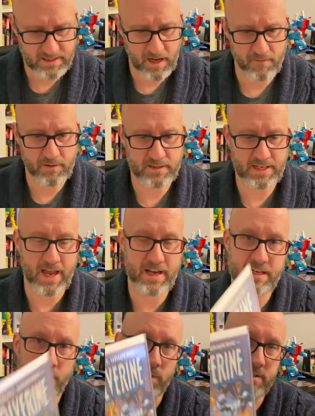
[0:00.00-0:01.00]
covers,
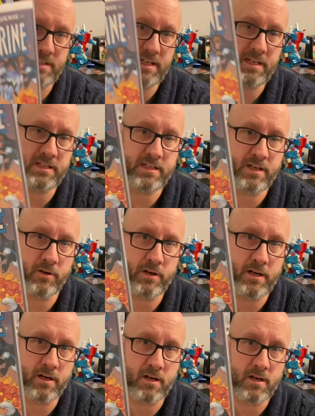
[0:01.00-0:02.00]
and he was the
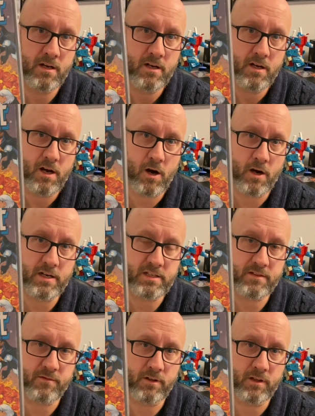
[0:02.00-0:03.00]
interior
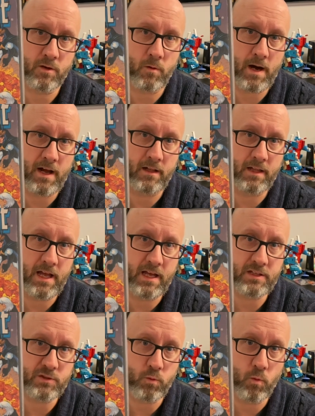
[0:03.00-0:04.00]
artist for a little while
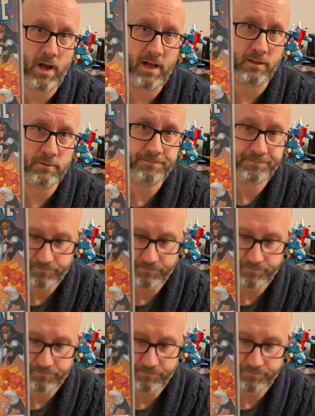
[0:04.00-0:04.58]
as well.